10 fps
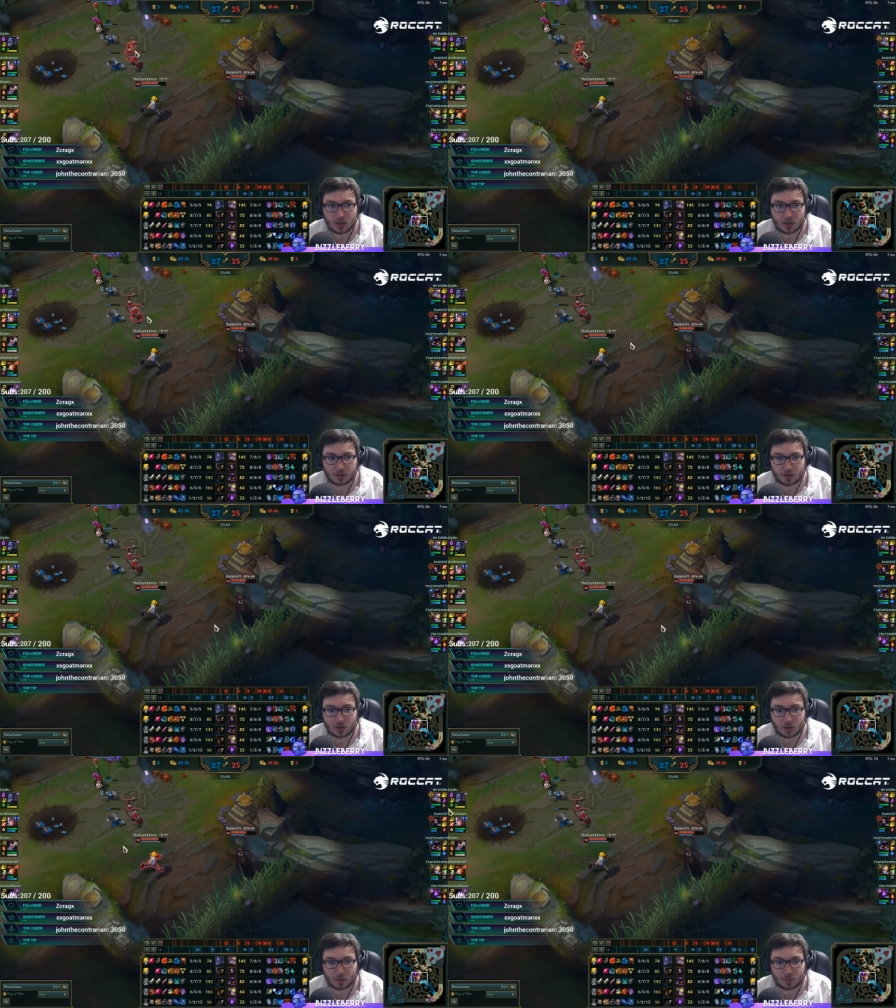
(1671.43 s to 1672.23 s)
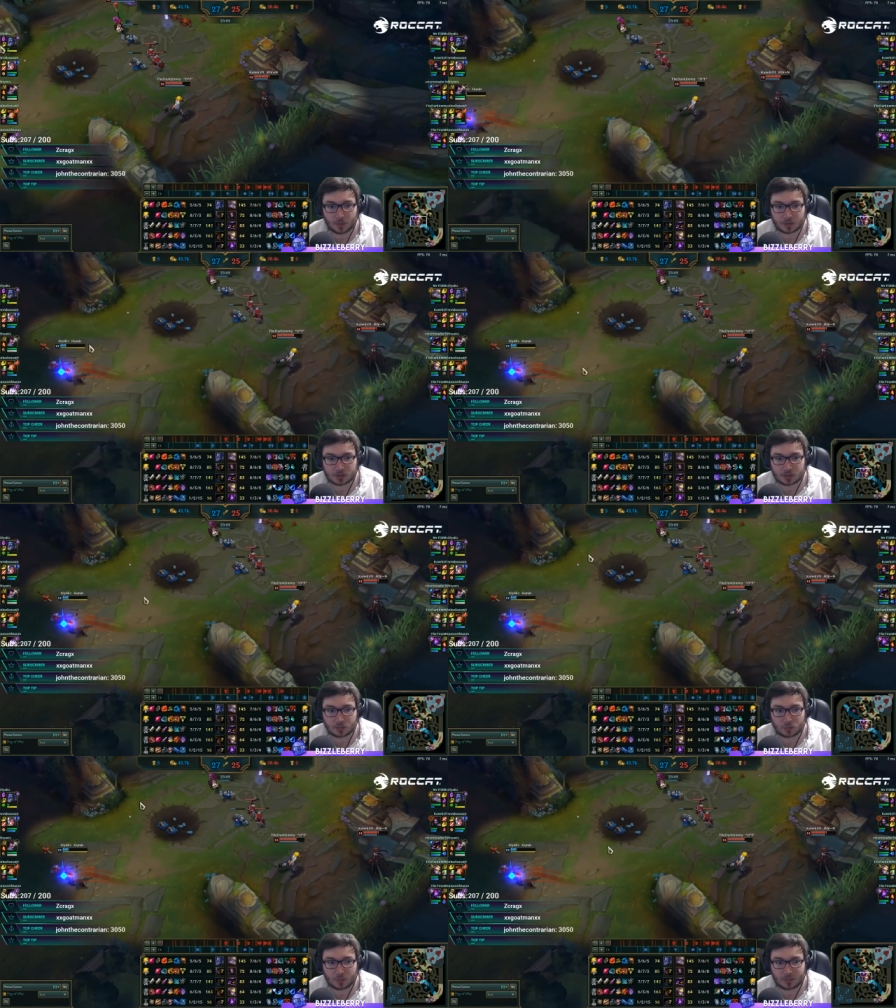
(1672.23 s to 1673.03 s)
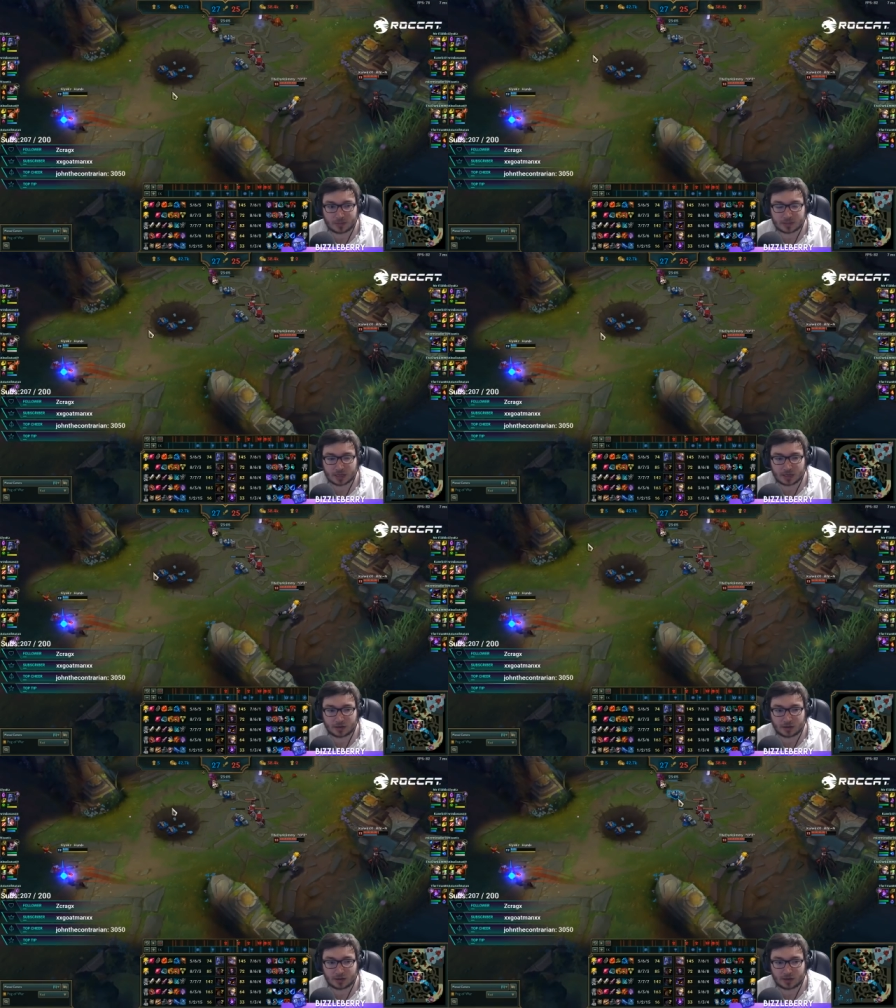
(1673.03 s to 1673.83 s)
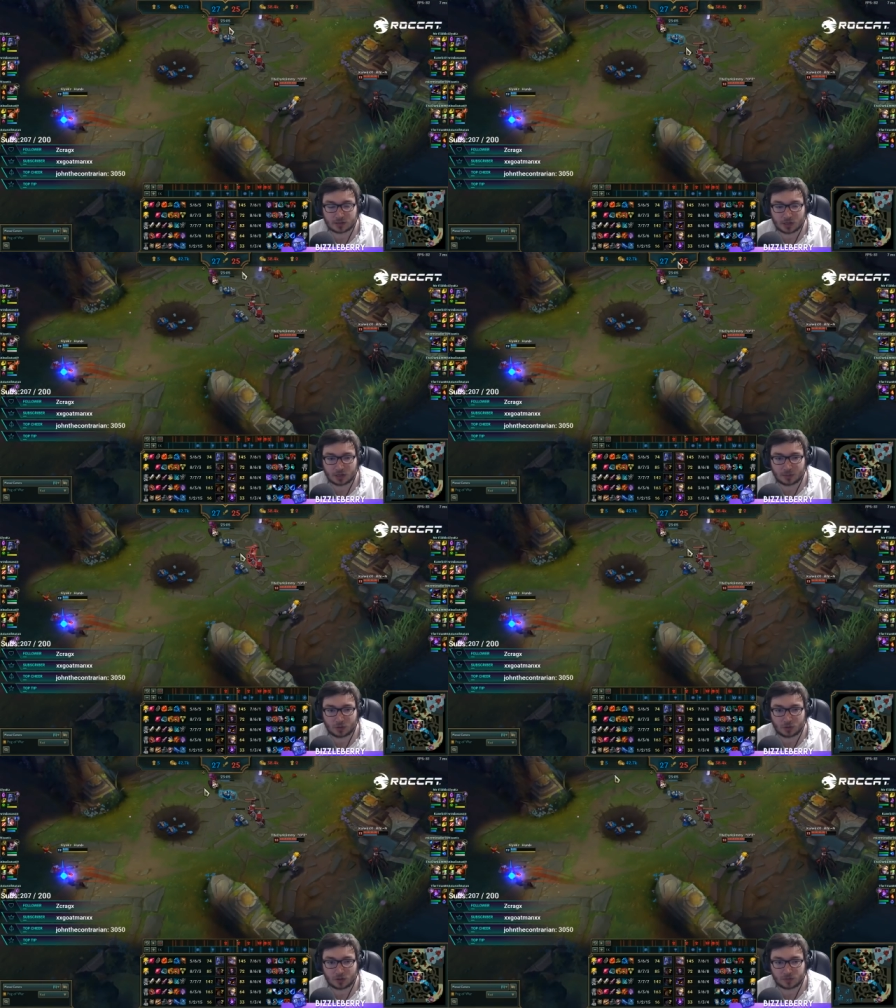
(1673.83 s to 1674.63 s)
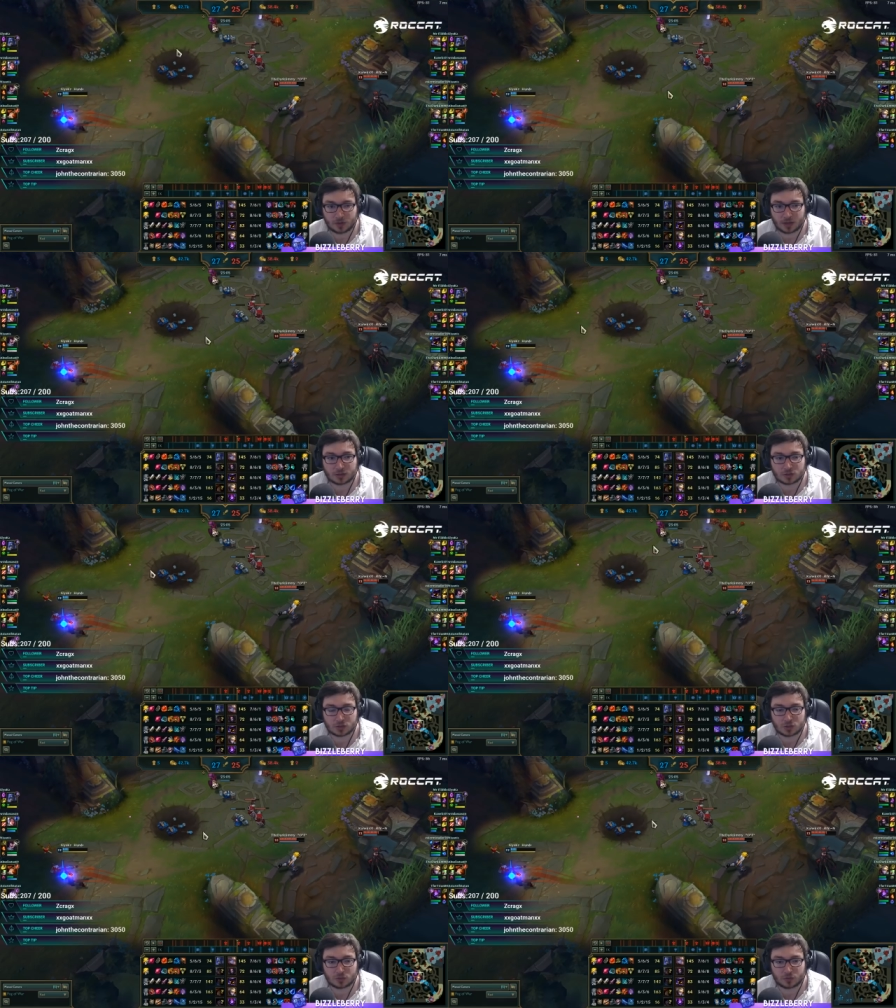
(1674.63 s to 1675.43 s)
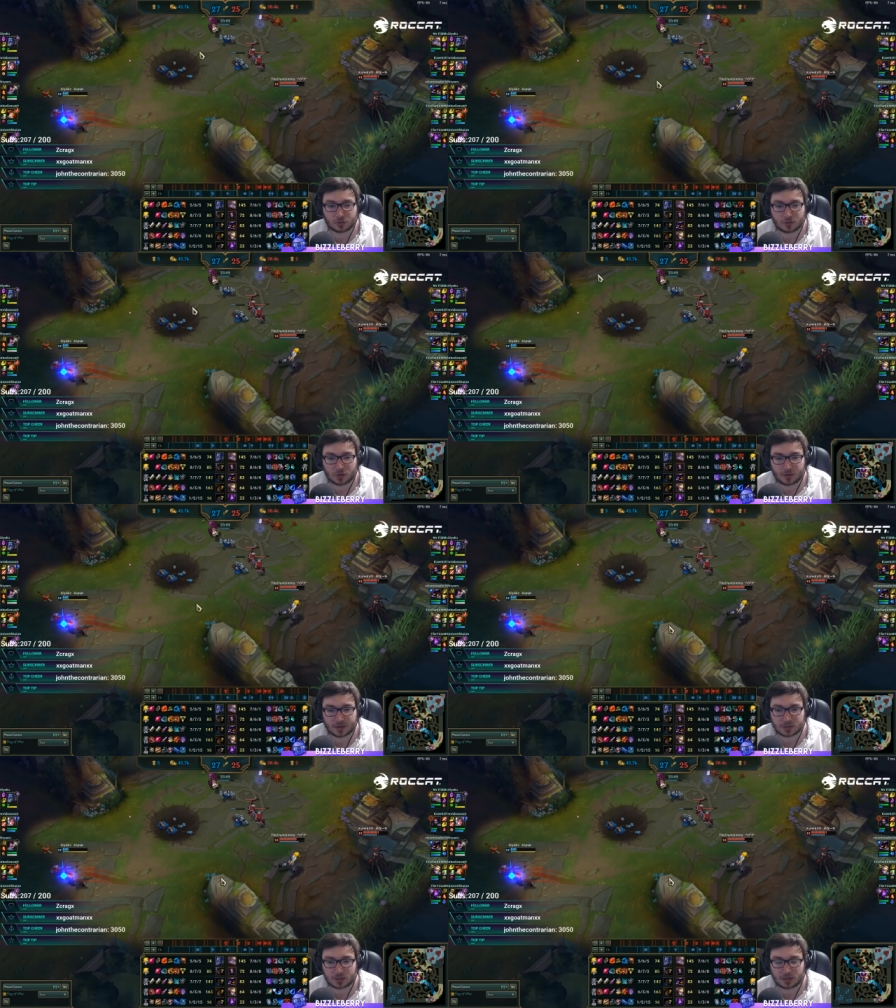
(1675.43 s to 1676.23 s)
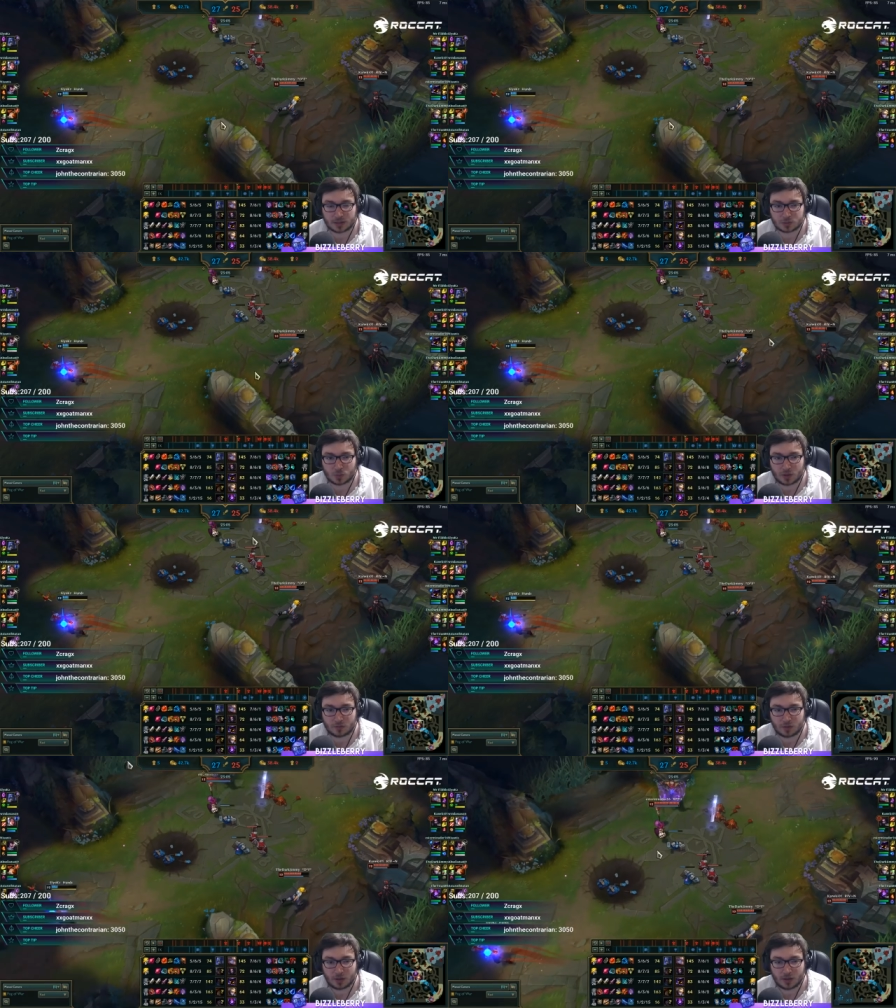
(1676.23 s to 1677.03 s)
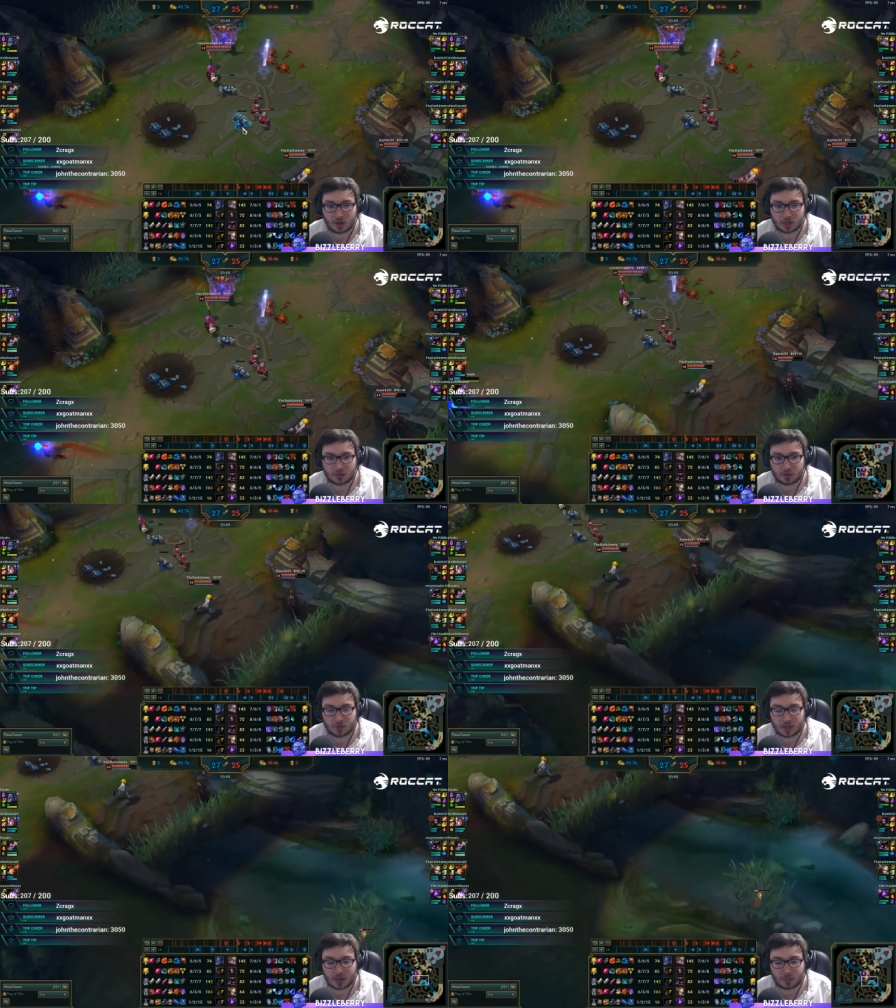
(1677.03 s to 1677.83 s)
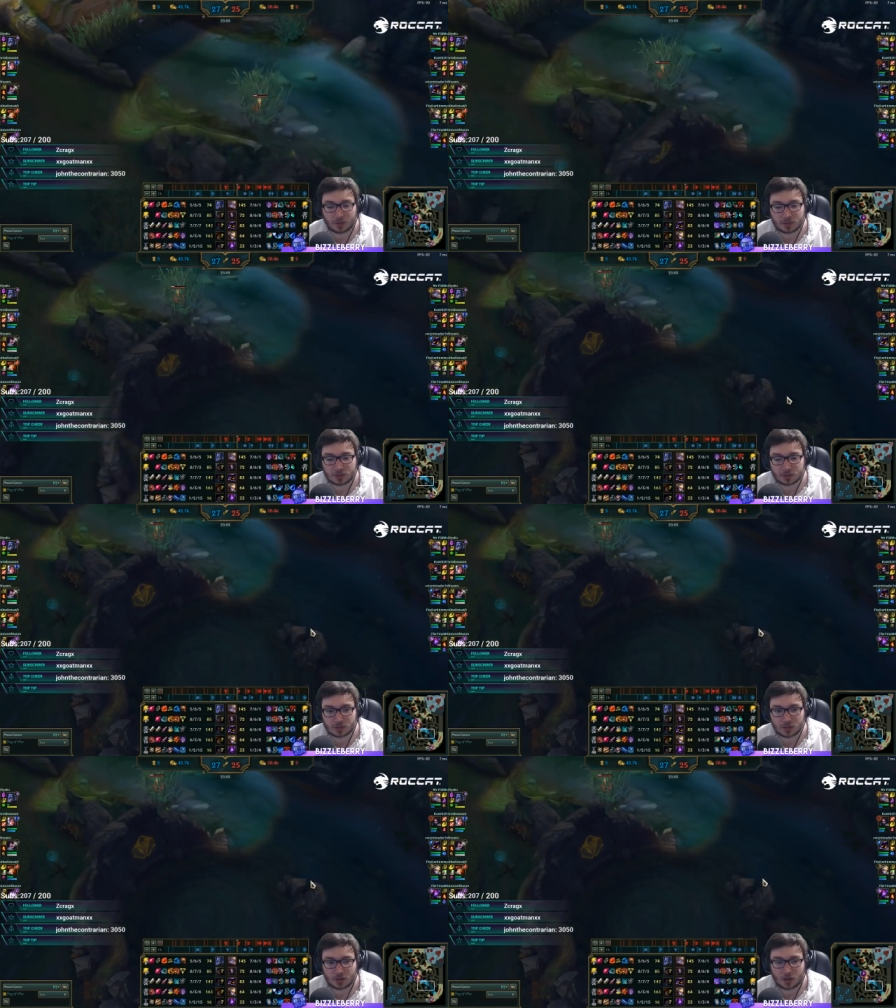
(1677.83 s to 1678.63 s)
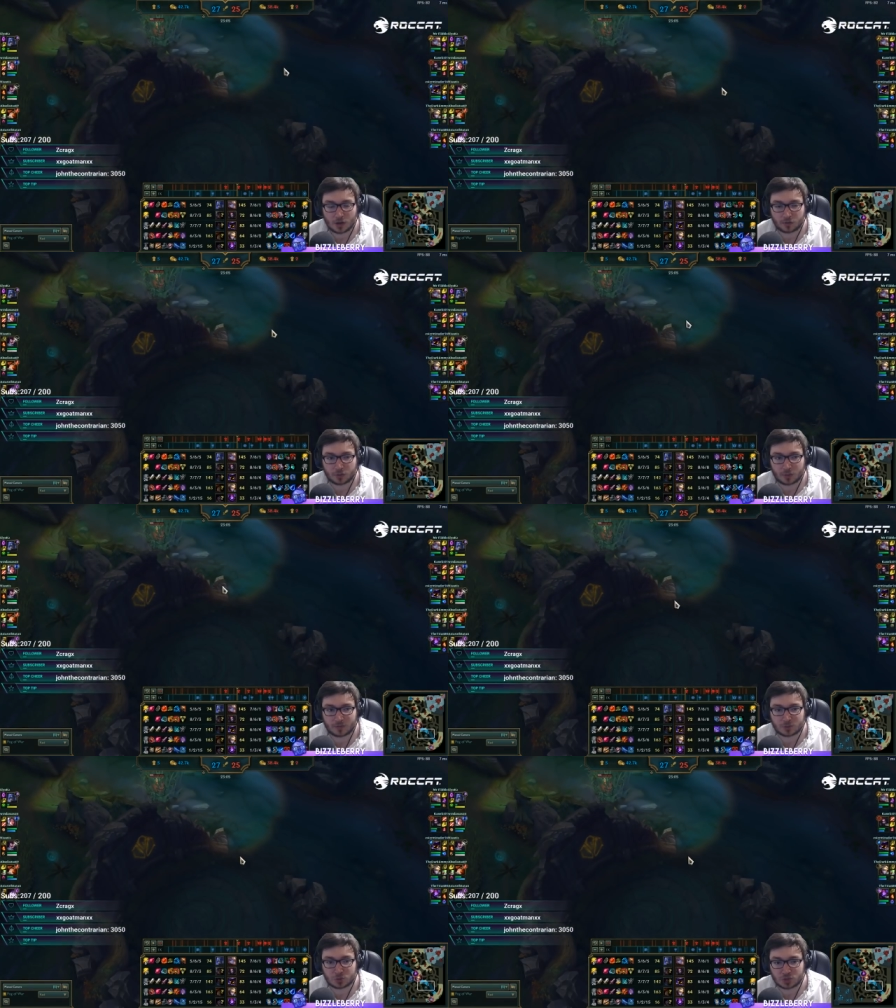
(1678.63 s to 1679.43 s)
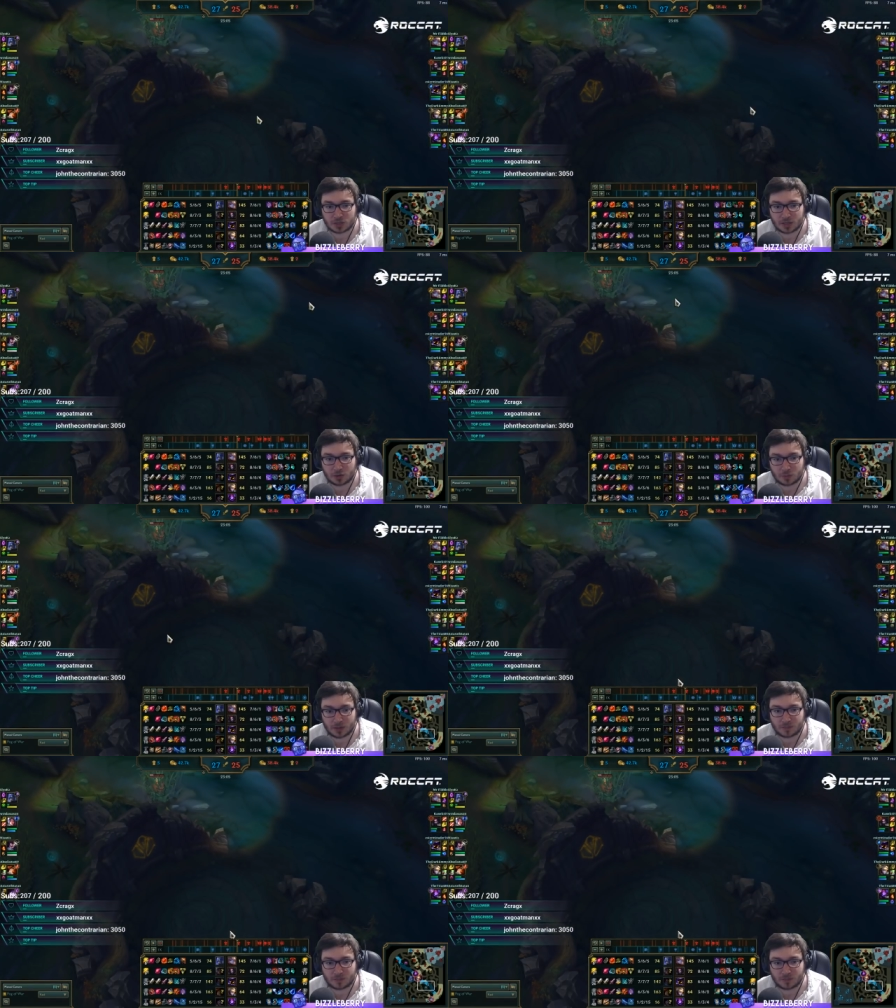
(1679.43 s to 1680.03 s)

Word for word: And then I would personally would maybe stay here a tiny bit longer after that, just due to harass on the next wave. And if nothing happens... After the wave is pushed in a little